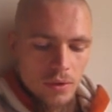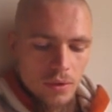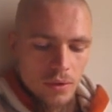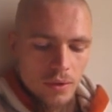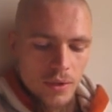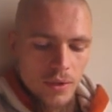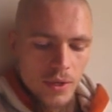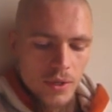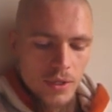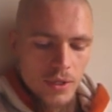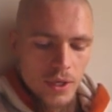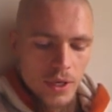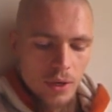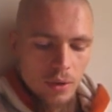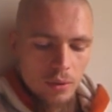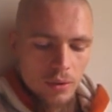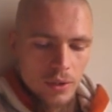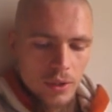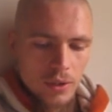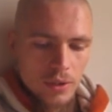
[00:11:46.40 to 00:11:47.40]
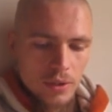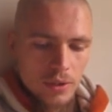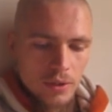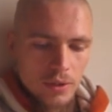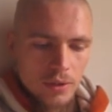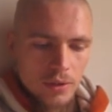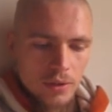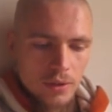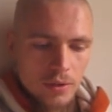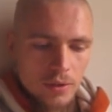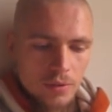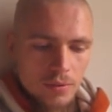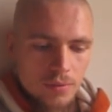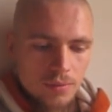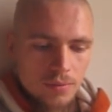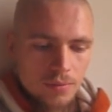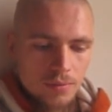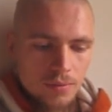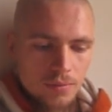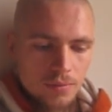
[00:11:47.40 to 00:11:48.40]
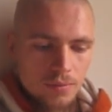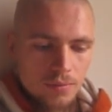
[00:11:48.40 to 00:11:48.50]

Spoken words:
This is how it ended.